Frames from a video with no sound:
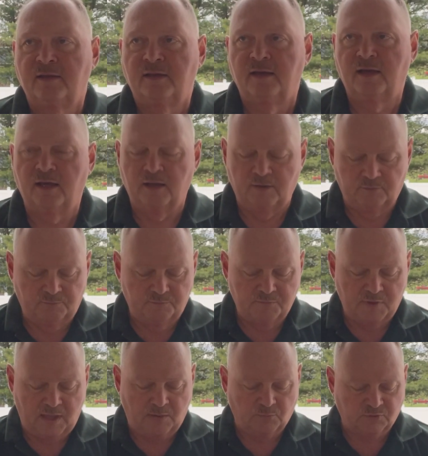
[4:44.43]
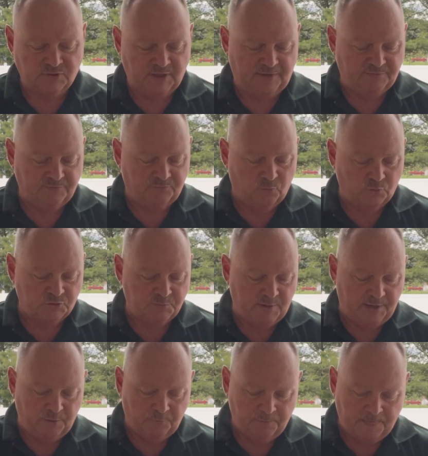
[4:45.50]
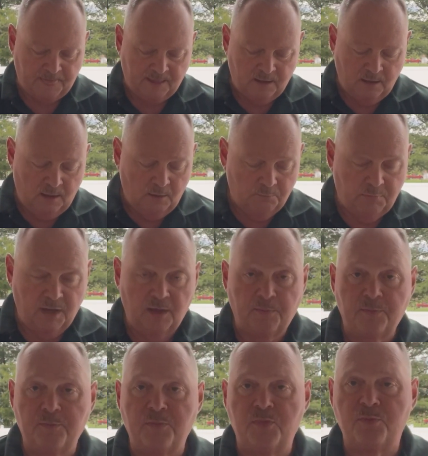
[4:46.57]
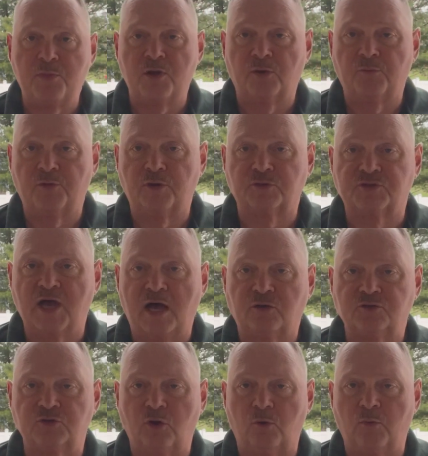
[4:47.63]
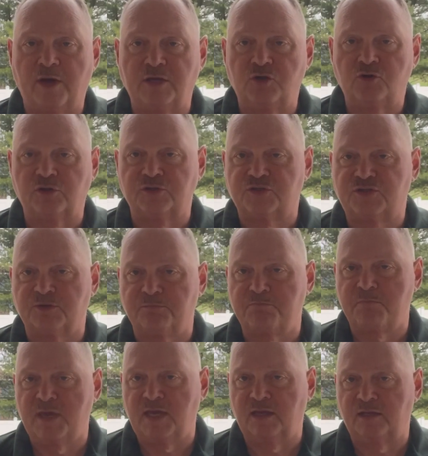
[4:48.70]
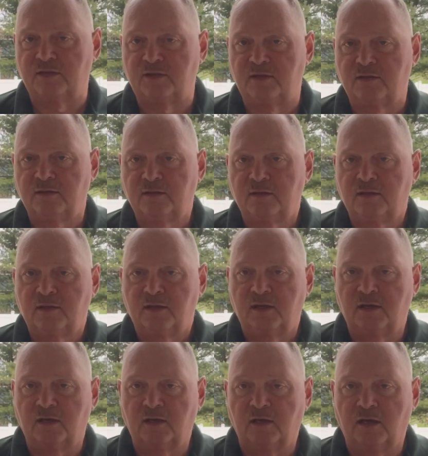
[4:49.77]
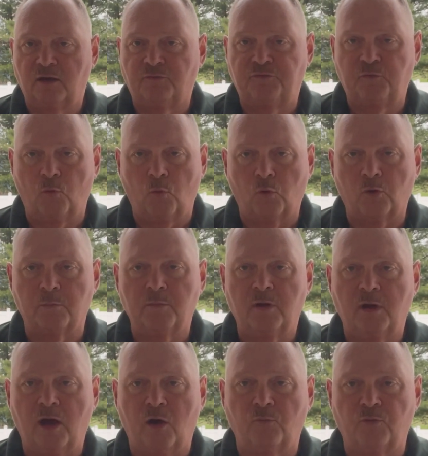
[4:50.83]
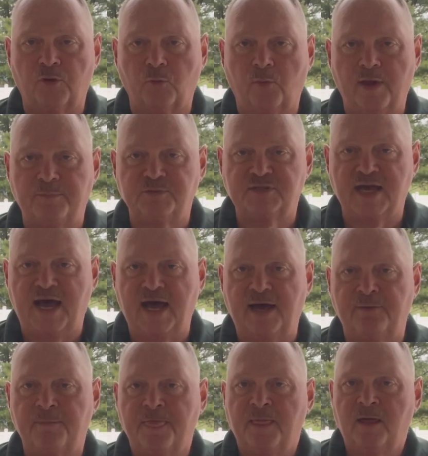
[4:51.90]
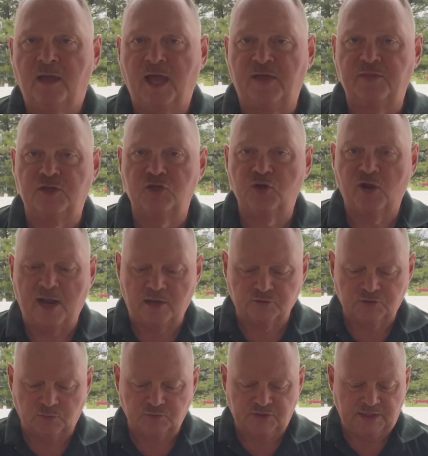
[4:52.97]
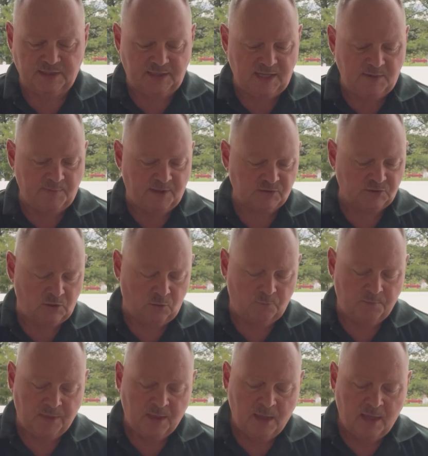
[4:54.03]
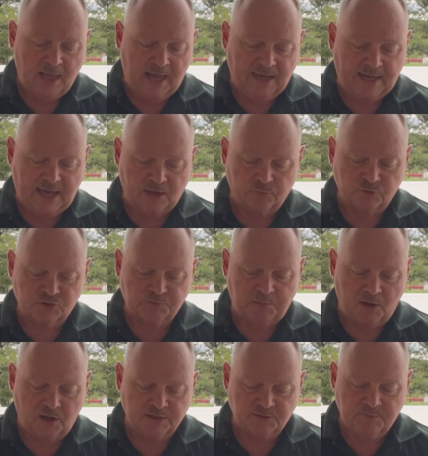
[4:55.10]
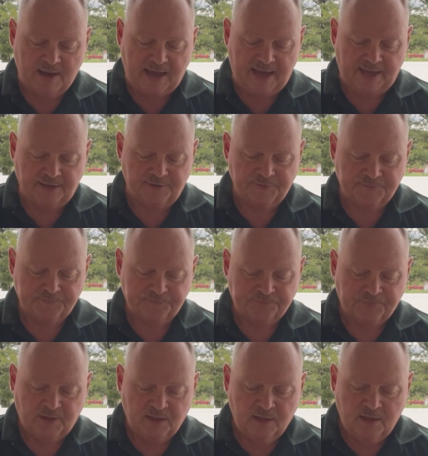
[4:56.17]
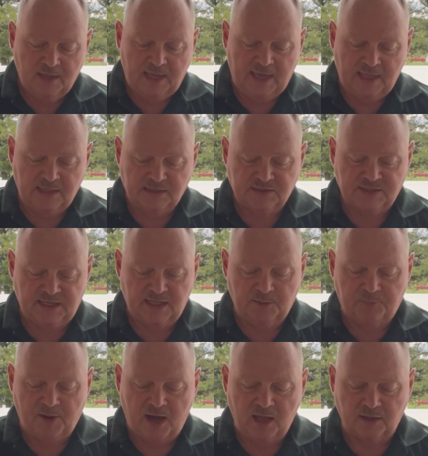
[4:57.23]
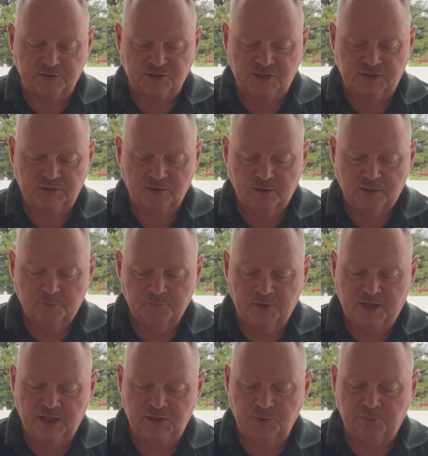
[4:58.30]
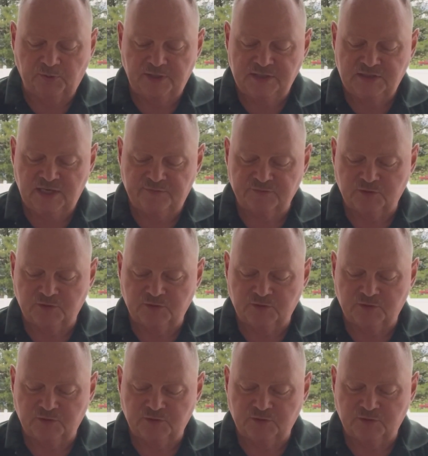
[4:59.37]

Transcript: and was left a voicemail. But there's also a way you can submit a form on their website, and then you can also send an email. So I got a response back, and it said, apologies, but can you please give us